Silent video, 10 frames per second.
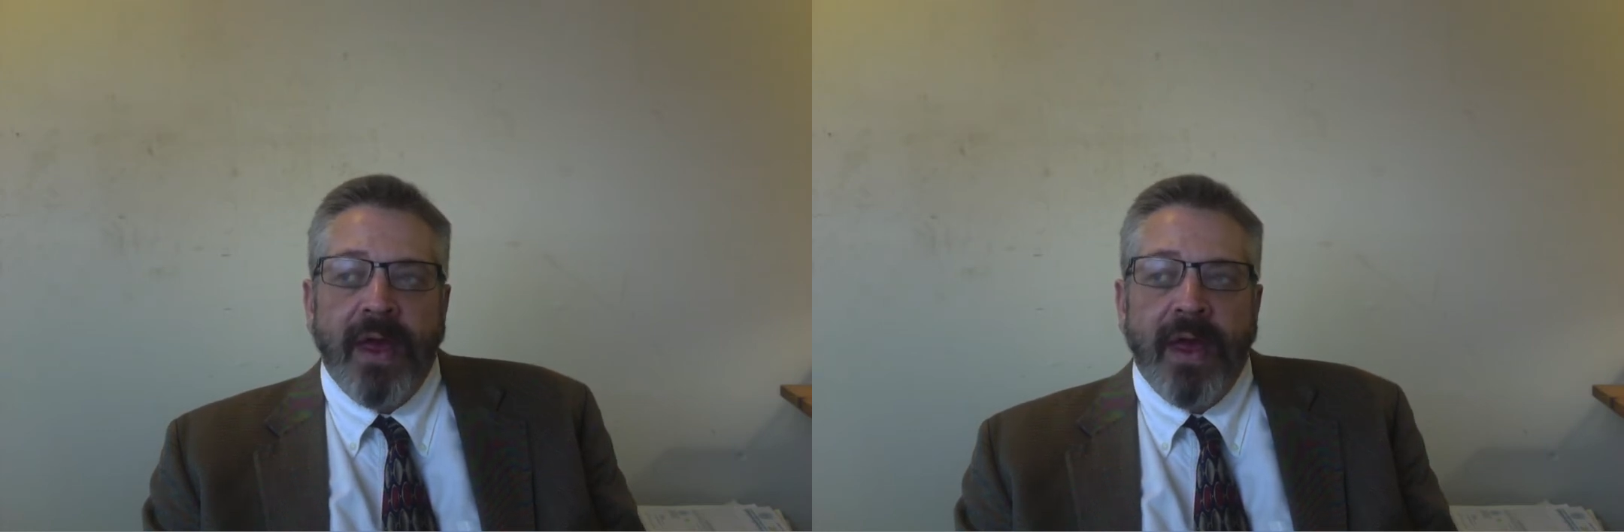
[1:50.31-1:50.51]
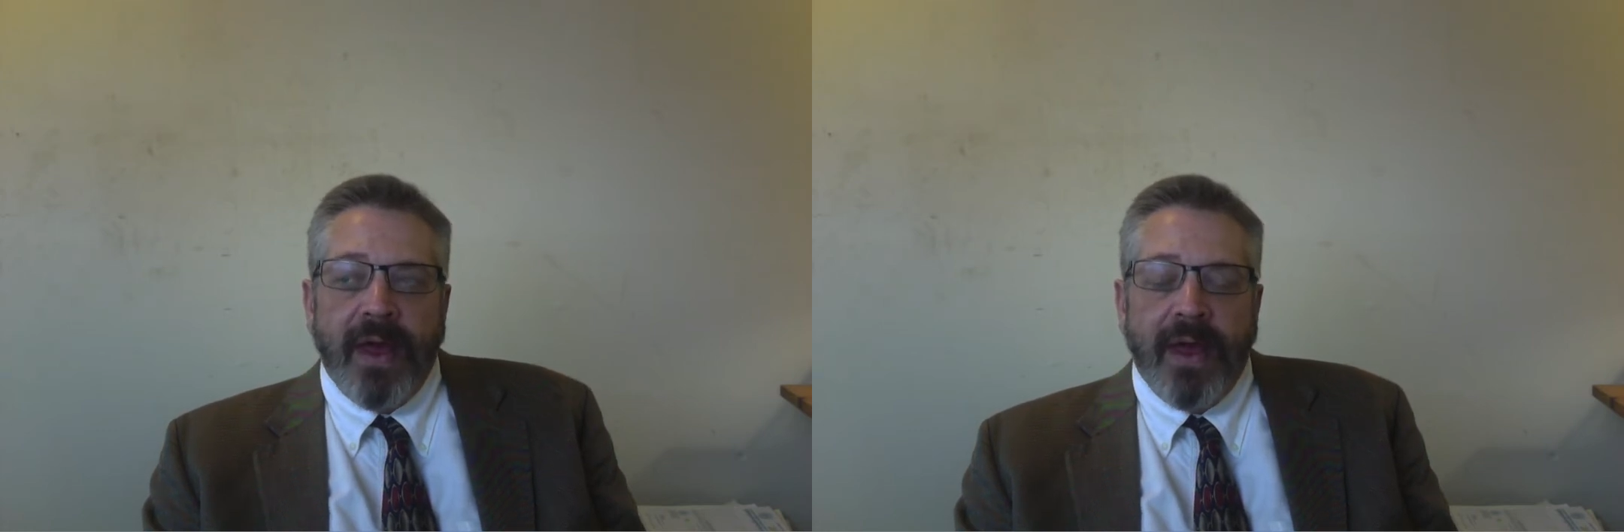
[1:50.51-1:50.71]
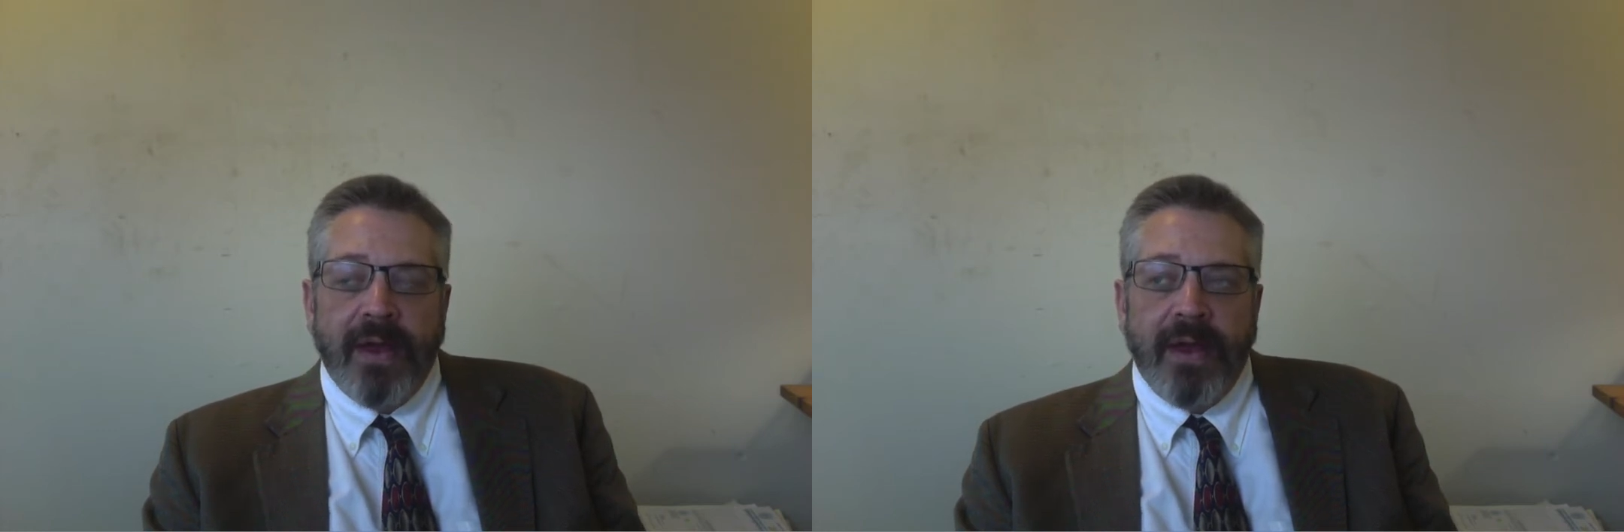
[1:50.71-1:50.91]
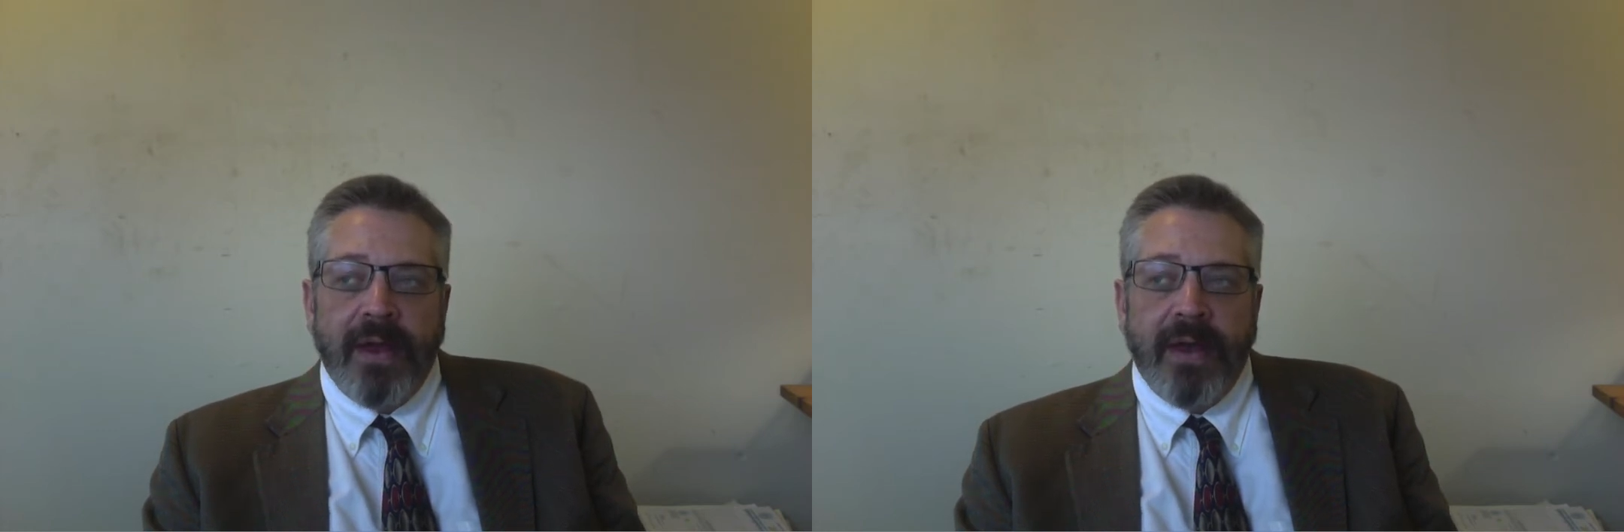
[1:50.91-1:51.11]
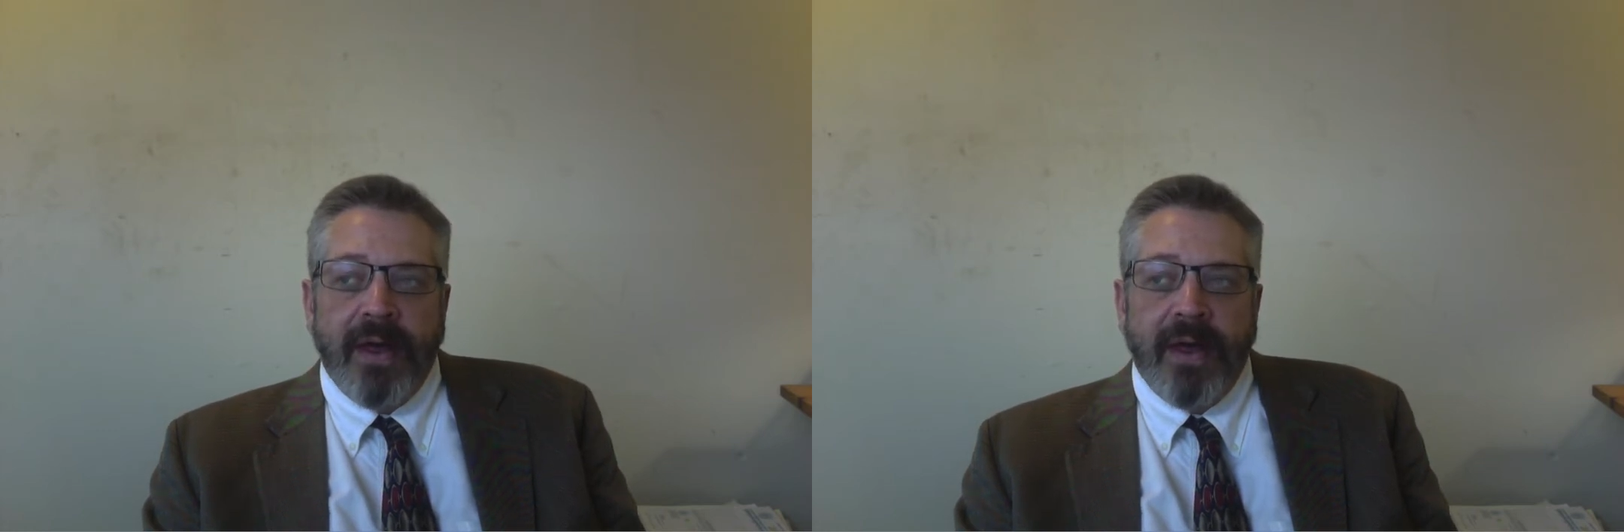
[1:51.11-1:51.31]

and